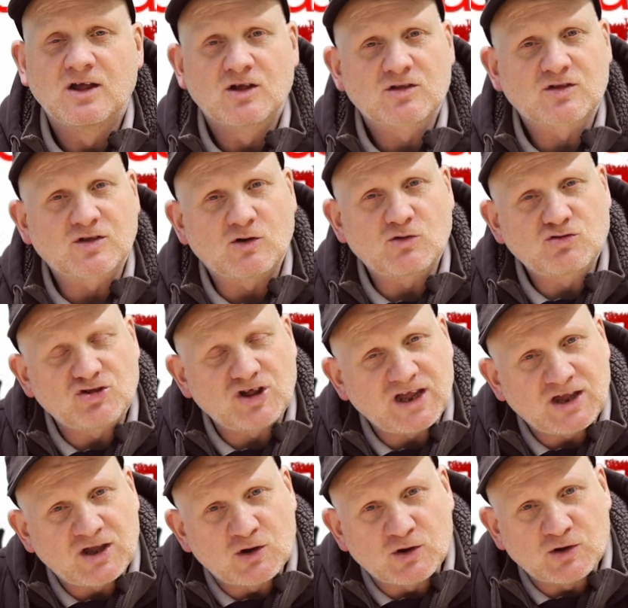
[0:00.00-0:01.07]
so
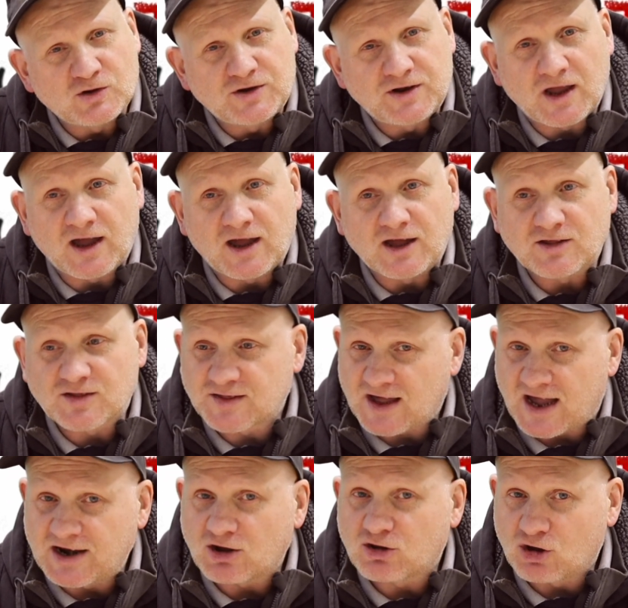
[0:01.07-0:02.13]
she could
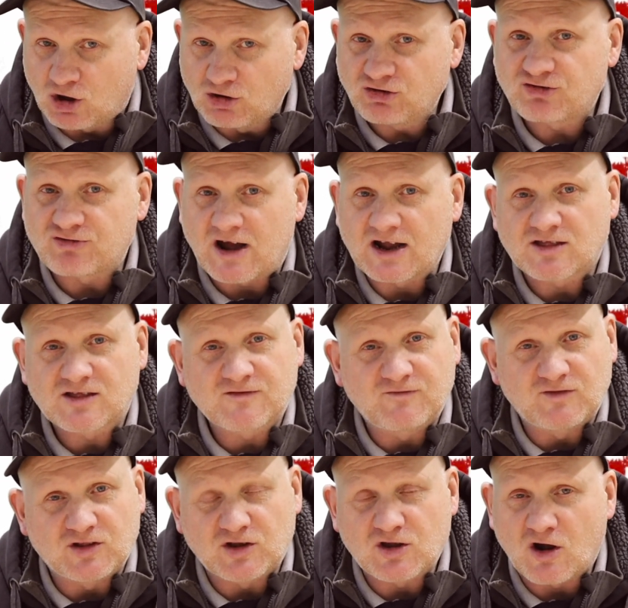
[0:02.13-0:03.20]
sign a contract
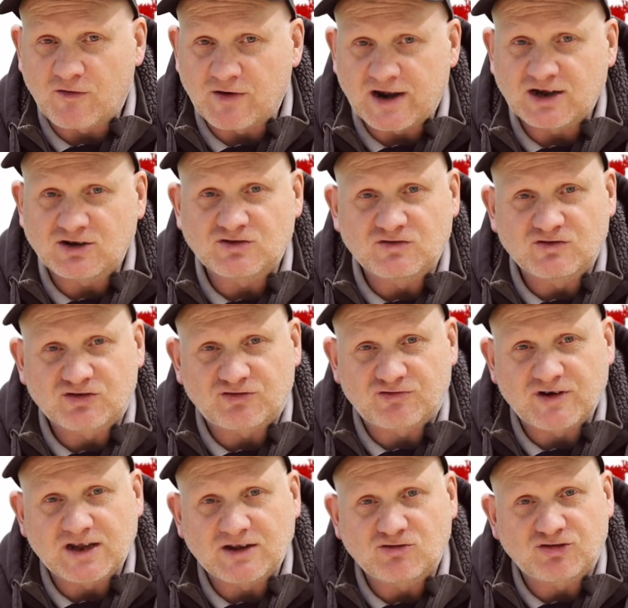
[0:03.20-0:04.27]
for the Coronation
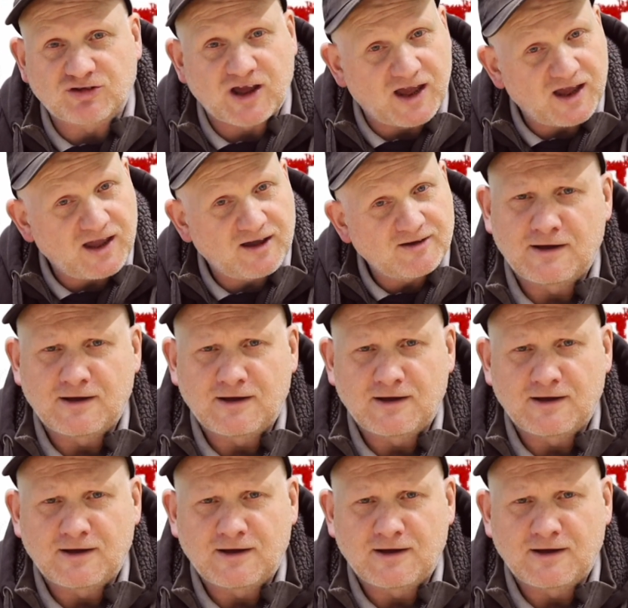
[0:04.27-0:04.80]
Street gig.